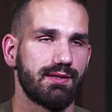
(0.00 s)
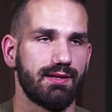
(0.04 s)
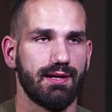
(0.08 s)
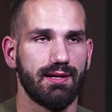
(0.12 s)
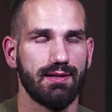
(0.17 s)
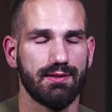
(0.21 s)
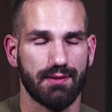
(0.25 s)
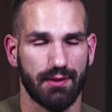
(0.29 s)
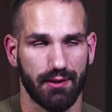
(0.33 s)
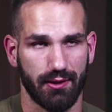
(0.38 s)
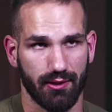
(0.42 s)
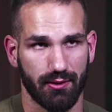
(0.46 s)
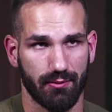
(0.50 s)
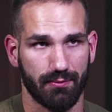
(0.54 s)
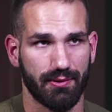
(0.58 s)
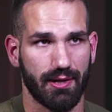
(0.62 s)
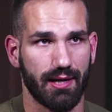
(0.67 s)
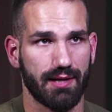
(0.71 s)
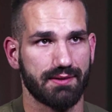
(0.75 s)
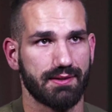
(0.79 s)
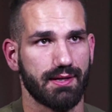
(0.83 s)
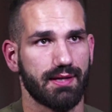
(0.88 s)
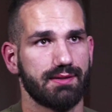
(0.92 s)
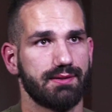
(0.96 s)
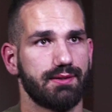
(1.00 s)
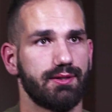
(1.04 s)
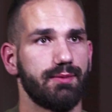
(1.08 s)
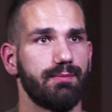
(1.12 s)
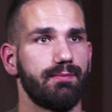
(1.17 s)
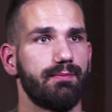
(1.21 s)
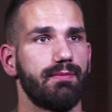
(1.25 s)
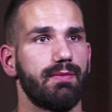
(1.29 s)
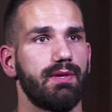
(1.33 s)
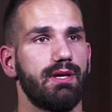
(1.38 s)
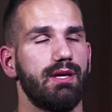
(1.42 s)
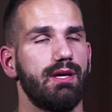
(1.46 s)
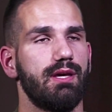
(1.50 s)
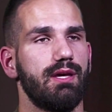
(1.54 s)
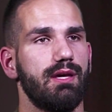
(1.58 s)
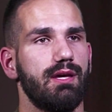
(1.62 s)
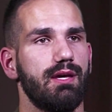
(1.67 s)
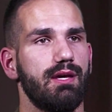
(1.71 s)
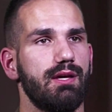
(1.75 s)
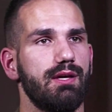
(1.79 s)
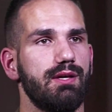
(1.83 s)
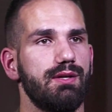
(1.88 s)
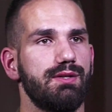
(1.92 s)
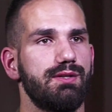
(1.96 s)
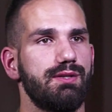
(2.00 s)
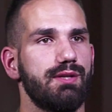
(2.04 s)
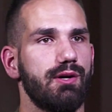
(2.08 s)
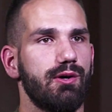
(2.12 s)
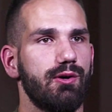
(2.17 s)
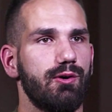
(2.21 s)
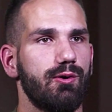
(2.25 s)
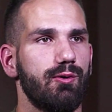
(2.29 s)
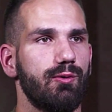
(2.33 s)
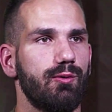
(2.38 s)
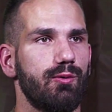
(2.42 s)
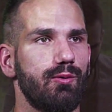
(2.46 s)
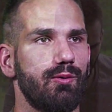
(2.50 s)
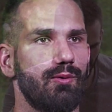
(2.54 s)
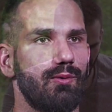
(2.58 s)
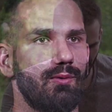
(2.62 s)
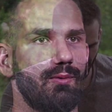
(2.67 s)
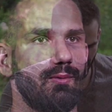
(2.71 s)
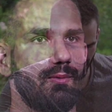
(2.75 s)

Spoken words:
an internal processor. So